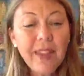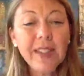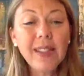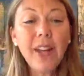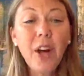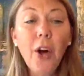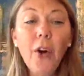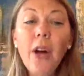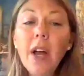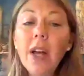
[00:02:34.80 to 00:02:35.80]

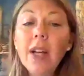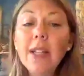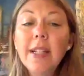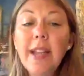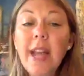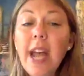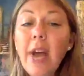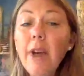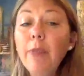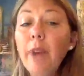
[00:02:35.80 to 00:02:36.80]
So today I
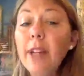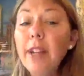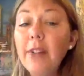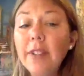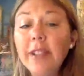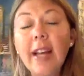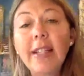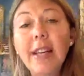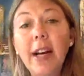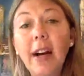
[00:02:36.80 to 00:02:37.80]
want to break down this
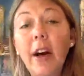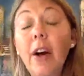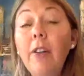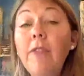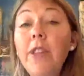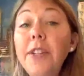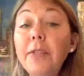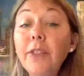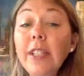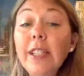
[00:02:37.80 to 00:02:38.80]
idea of the
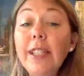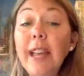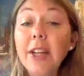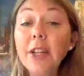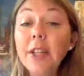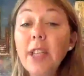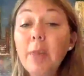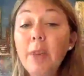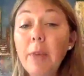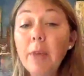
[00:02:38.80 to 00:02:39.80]
different stages
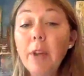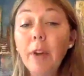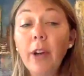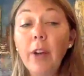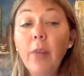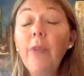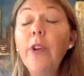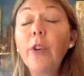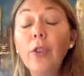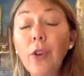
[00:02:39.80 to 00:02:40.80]
that people are in when
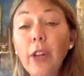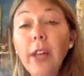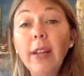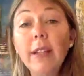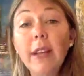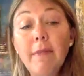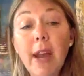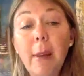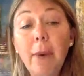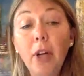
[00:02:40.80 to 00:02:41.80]
they're looking to
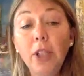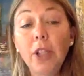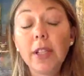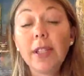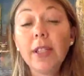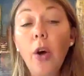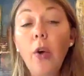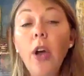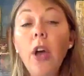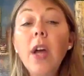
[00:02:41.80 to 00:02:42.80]
make a purchase.
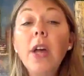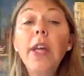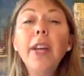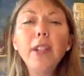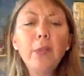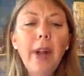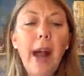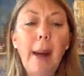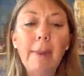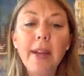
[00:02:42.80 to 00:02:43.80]
So here's what
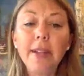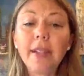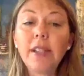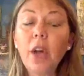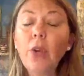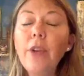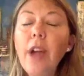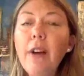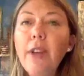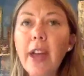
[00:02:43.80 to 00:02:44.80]
happens. So
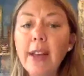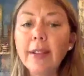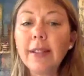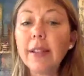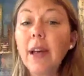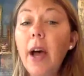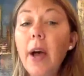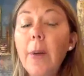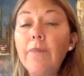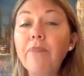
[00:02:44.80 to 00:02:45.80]
nowadays,
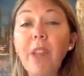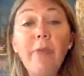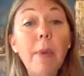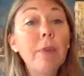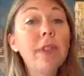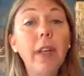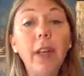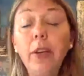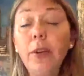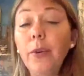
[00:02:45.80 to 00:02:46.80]
if people
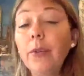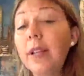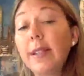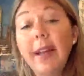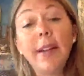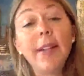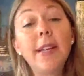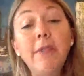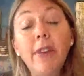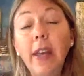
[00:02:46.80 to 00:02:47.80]
see you, let's say on
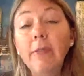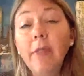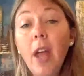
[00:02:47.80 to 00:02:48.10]
TV,